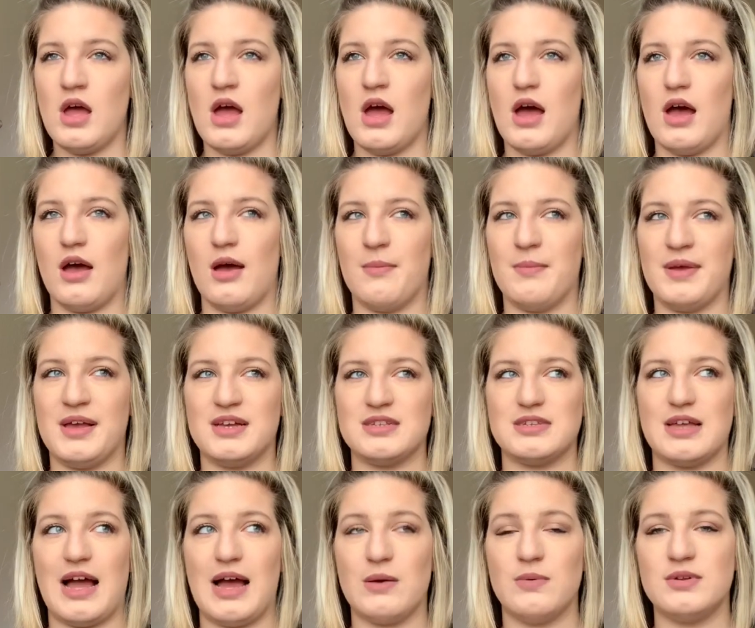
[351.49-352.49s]
Because
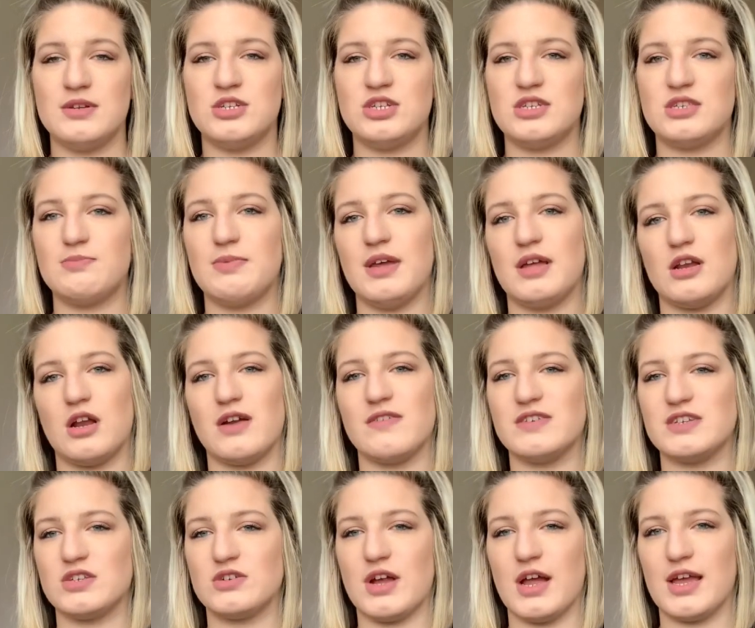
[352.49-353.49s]
I would just be a
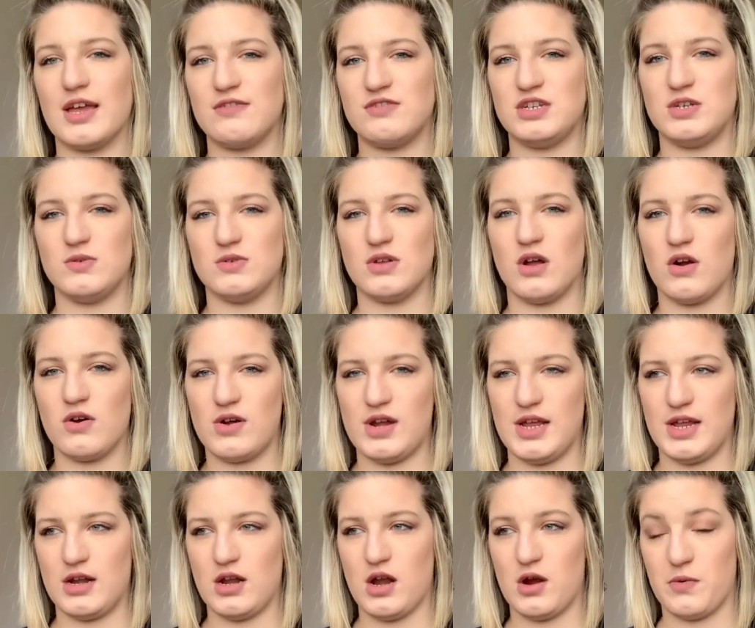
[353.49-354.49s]
nervous wreck if she was already
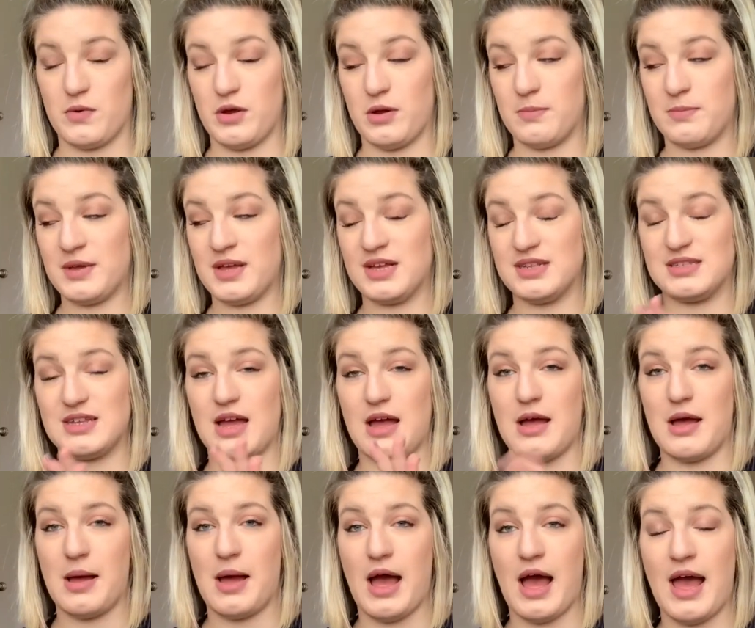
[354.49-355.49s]
in her room, because
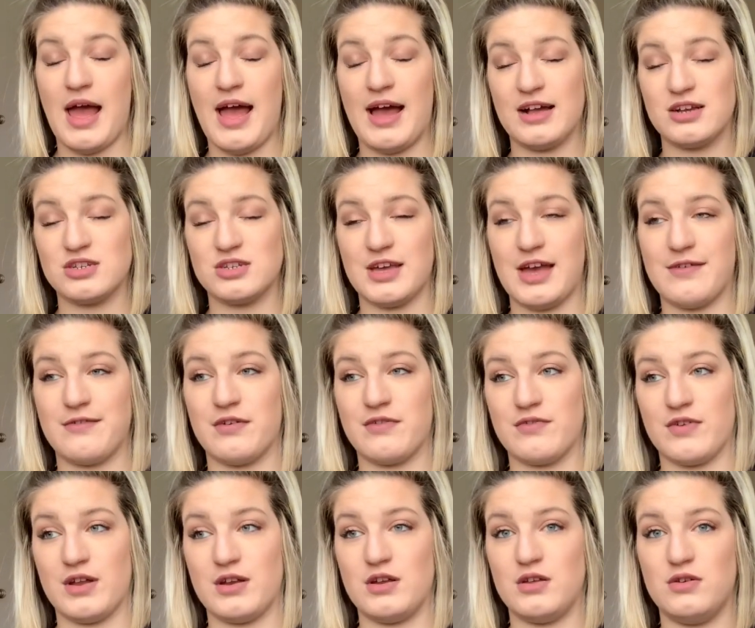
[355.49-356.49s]
I actually have a
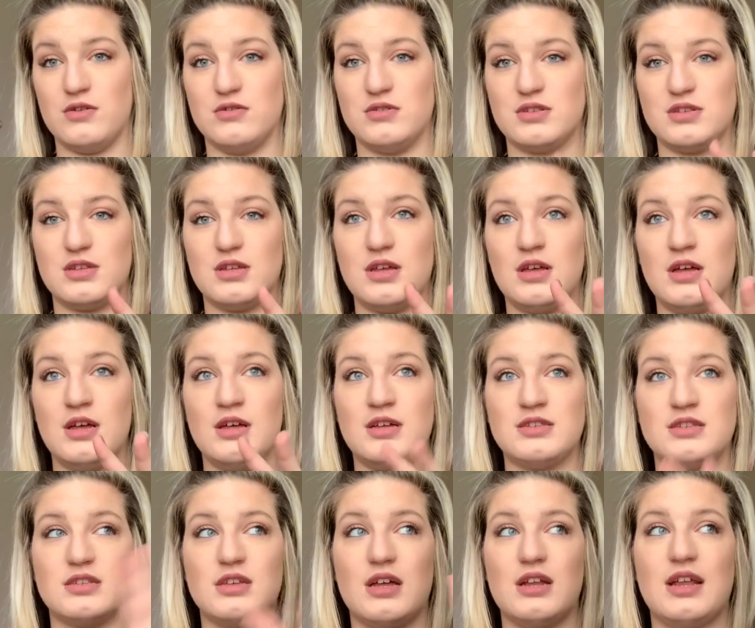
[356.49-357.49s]
friend whose
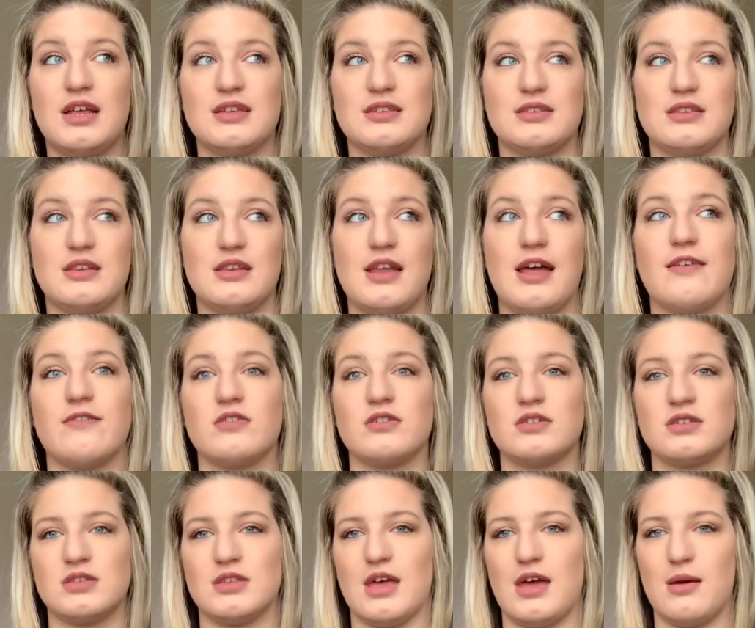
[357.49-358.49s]
son has never
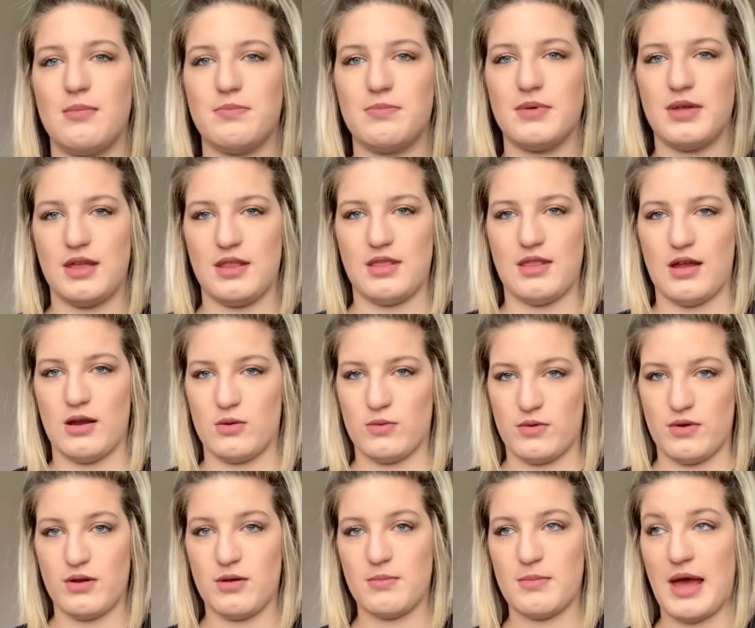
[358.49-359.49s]
slept in their
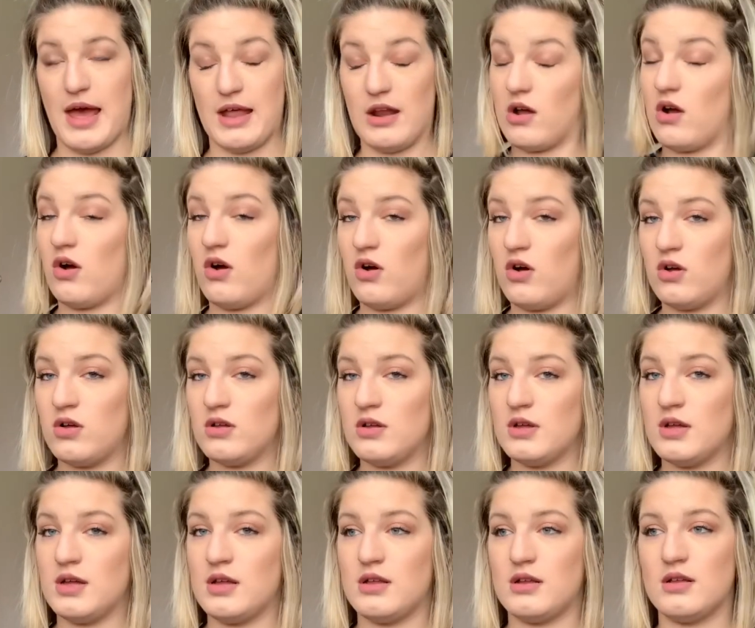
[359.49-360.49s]
room at all,
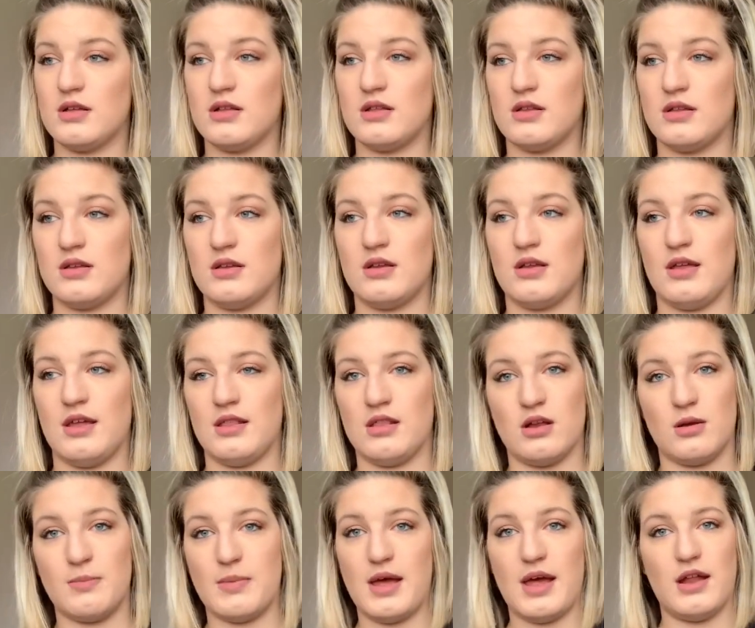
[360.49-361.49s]
in their
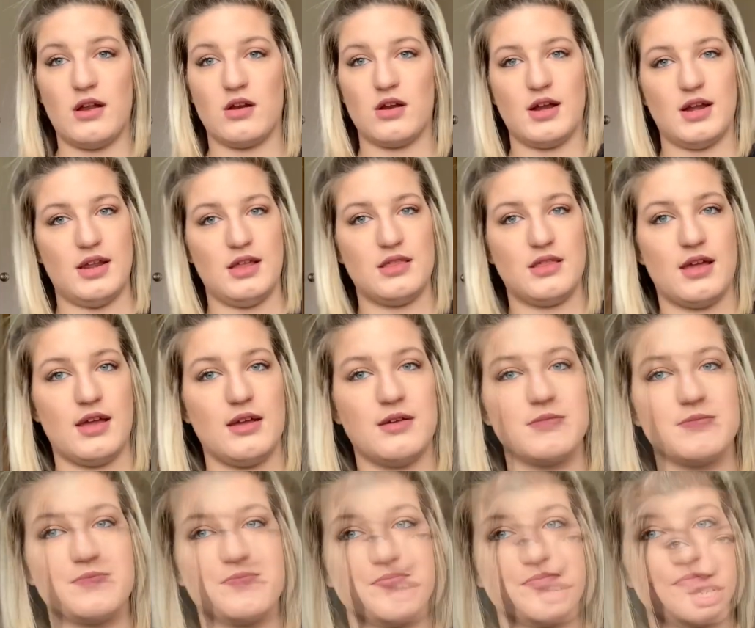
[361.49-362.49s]
bed or anything.
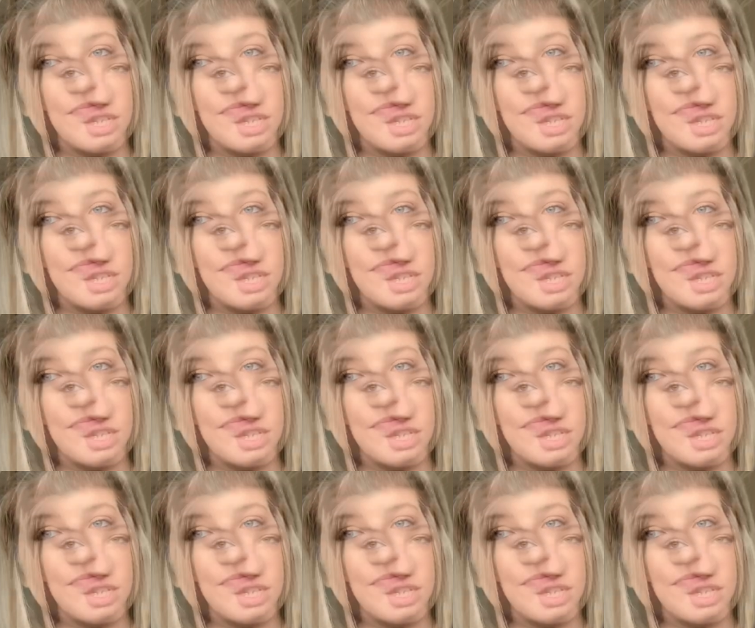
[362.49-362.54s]
So it's